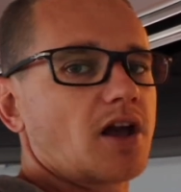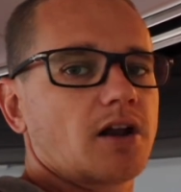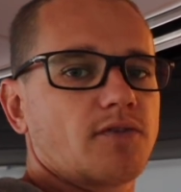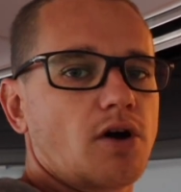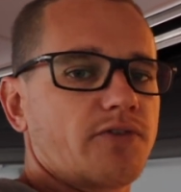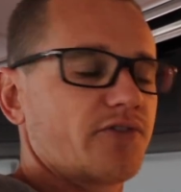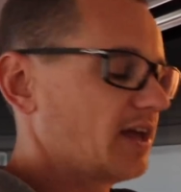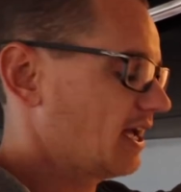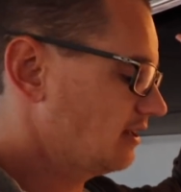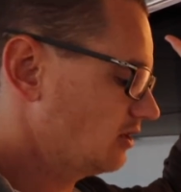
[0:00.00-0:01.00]
kind of off
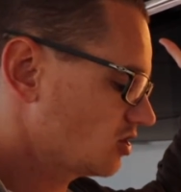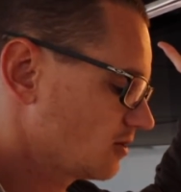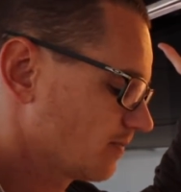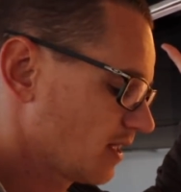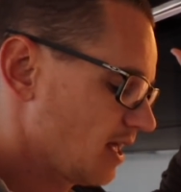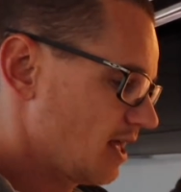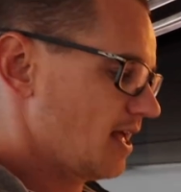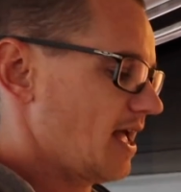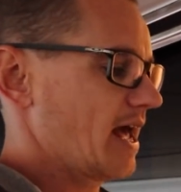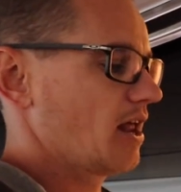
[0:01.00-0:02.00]
the hinge.
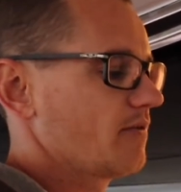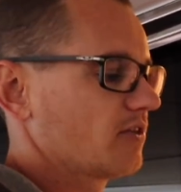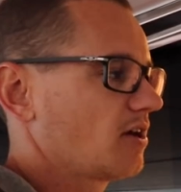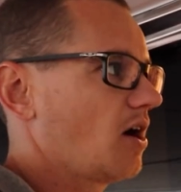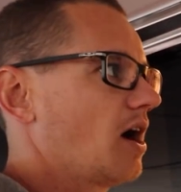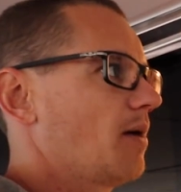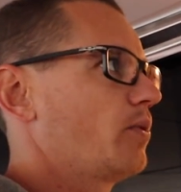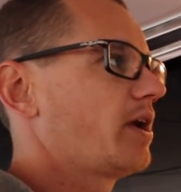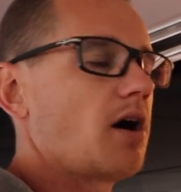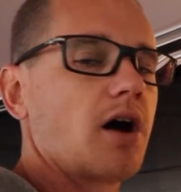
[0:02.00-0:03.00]
And over time,
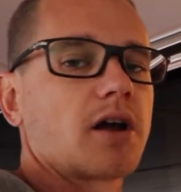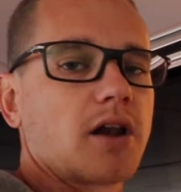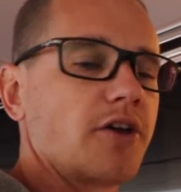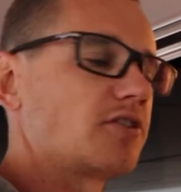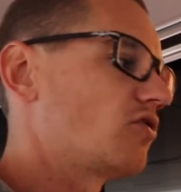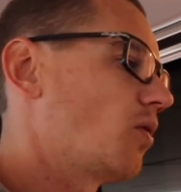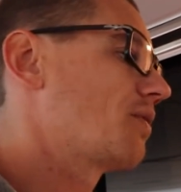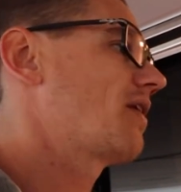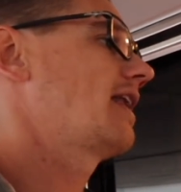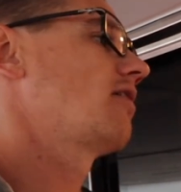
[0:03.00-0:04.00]
we can't close the door.
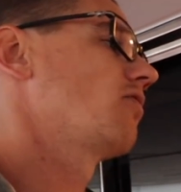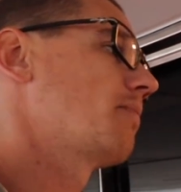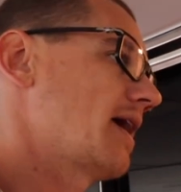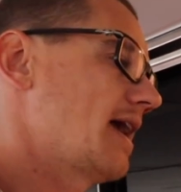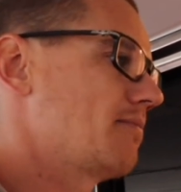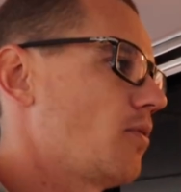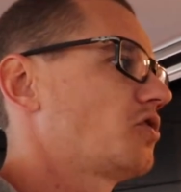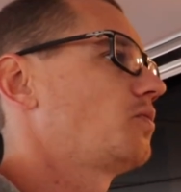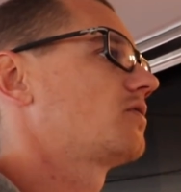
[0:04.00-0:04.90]
We've had it repaired multiple